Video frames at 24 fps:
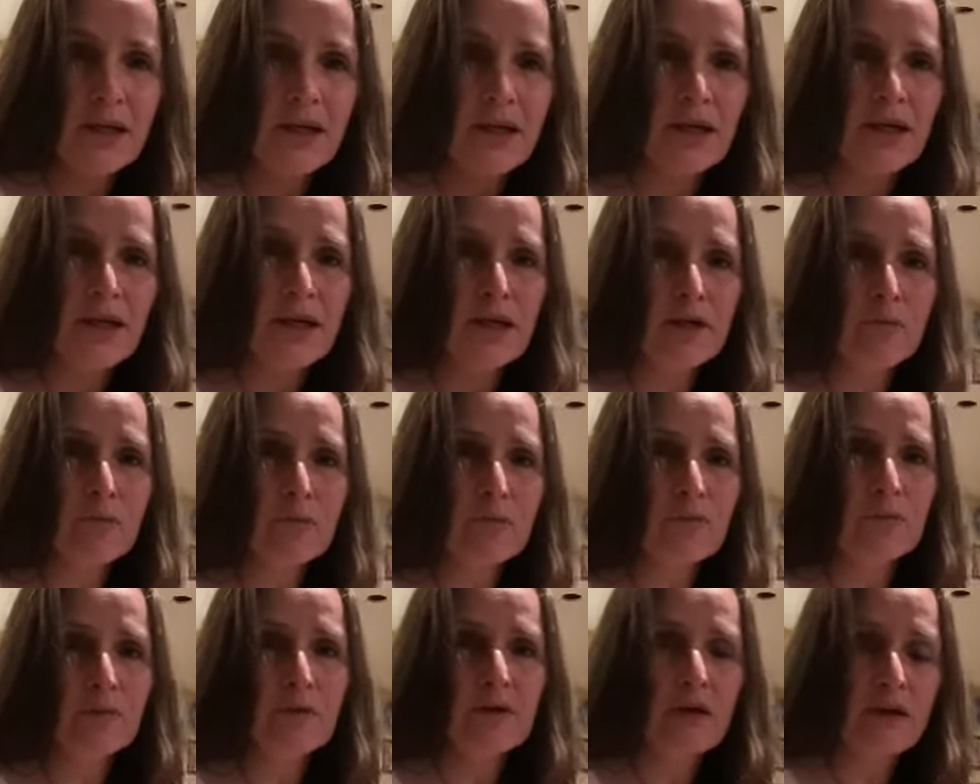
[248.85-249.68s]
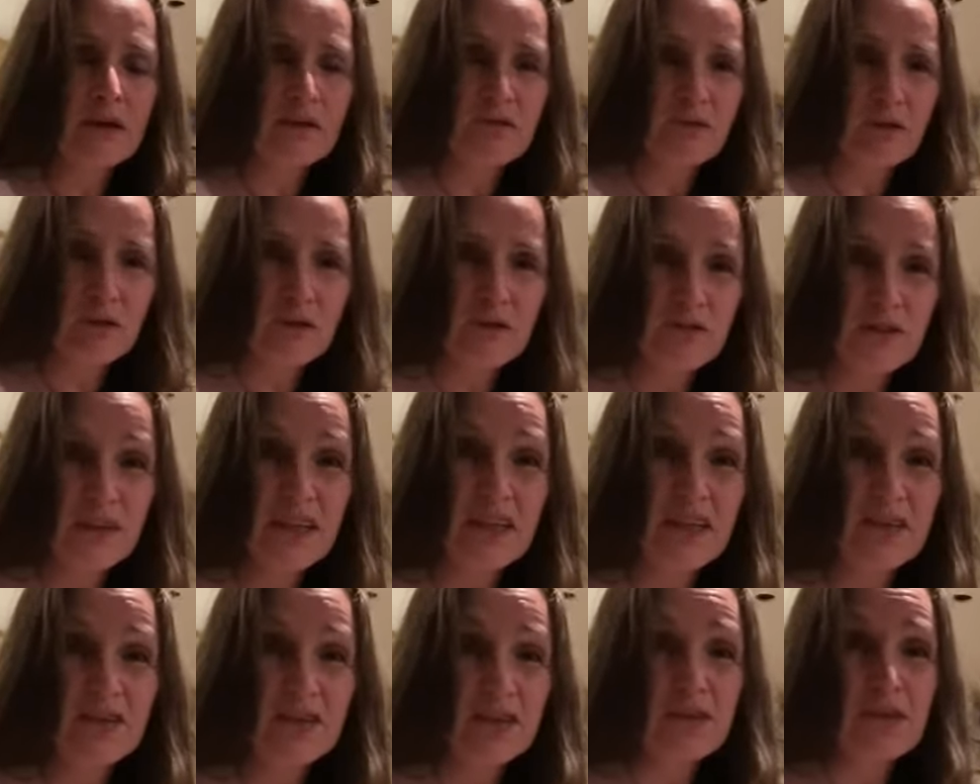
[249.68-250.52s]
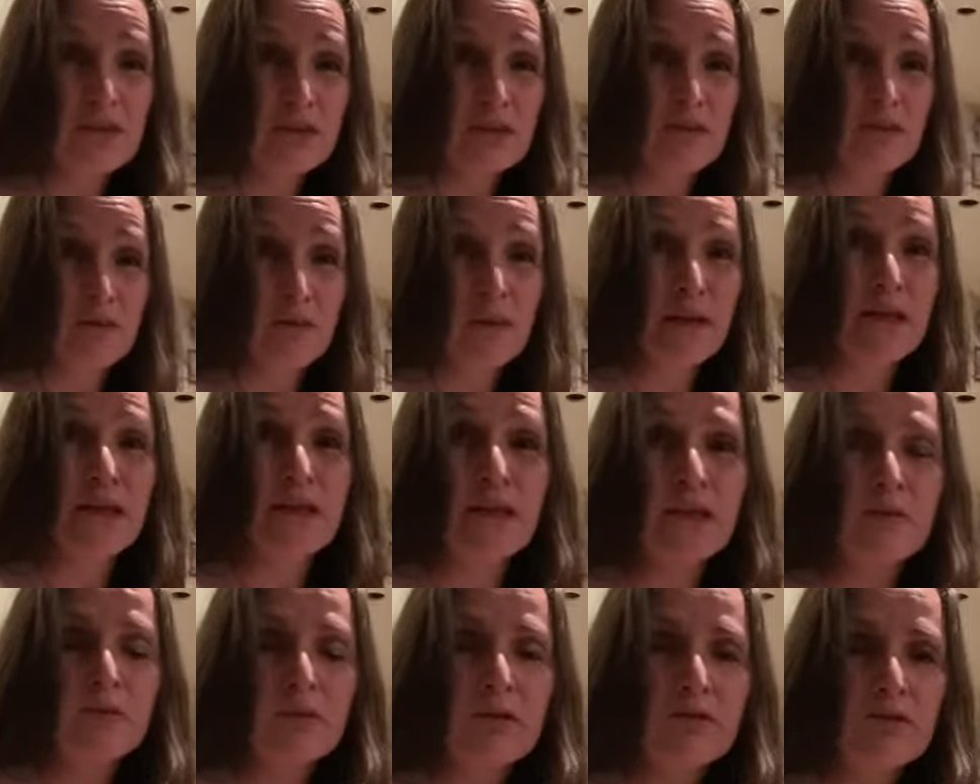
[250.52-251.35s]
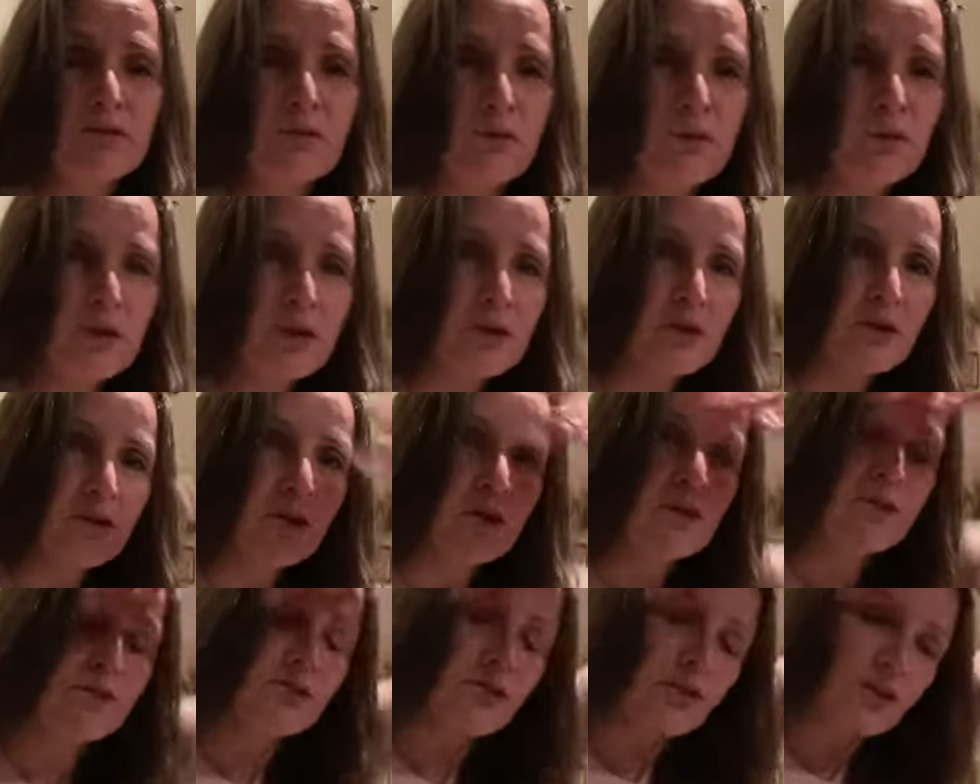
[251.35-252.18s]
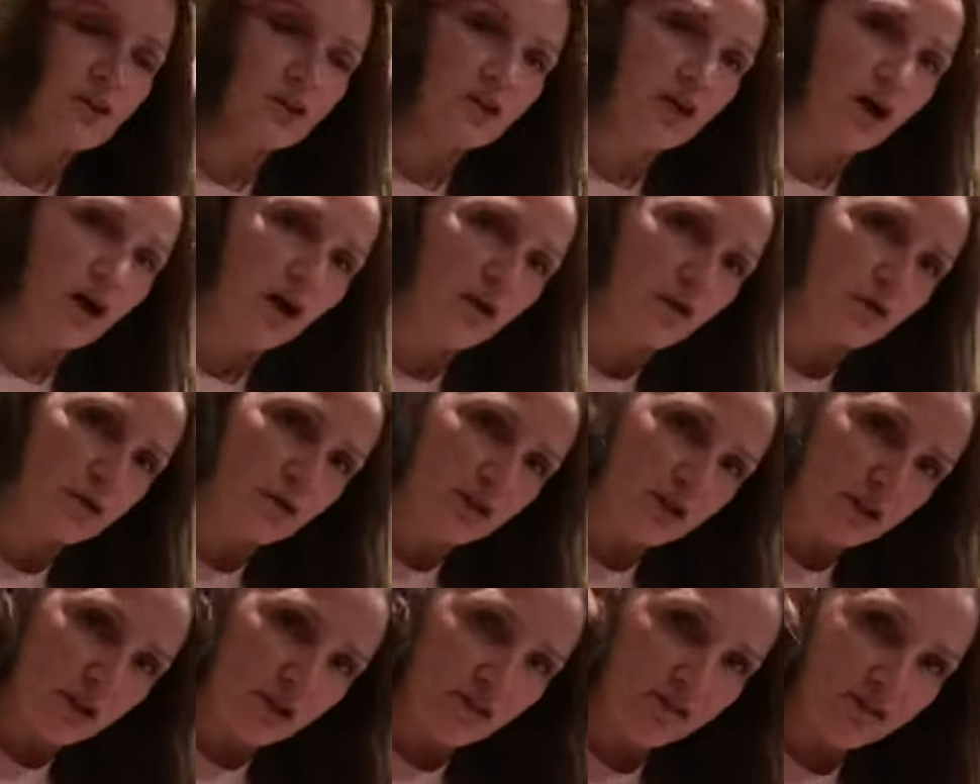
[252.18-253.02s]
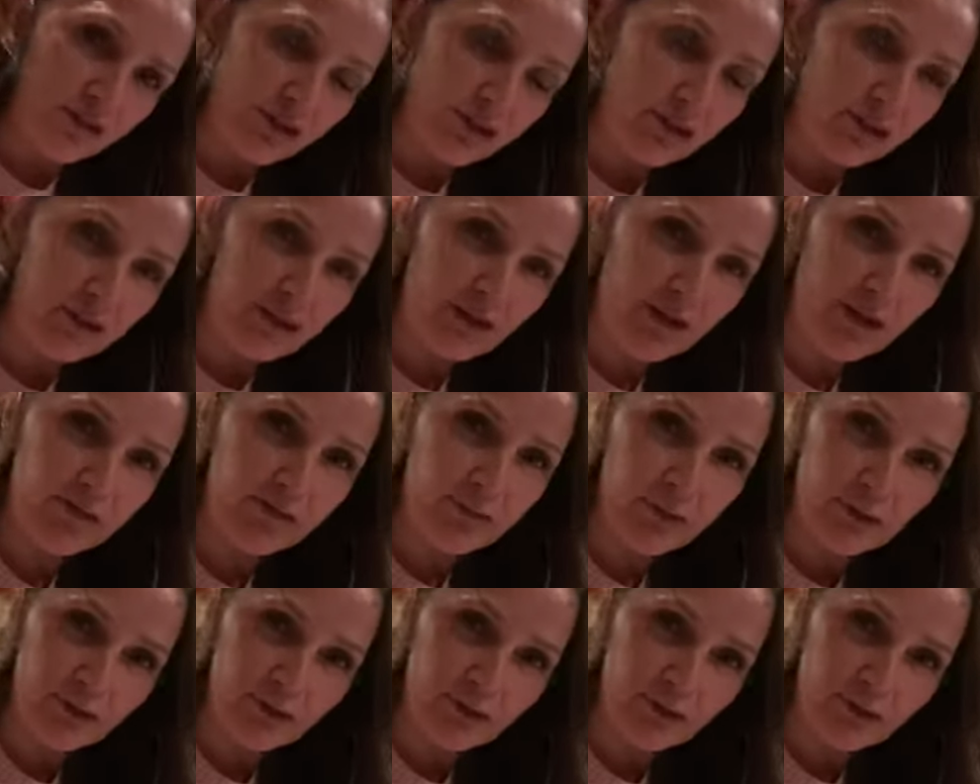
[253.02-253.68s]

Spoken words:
If you're seasoned and you've been here before and you're used to the cold, fair enough.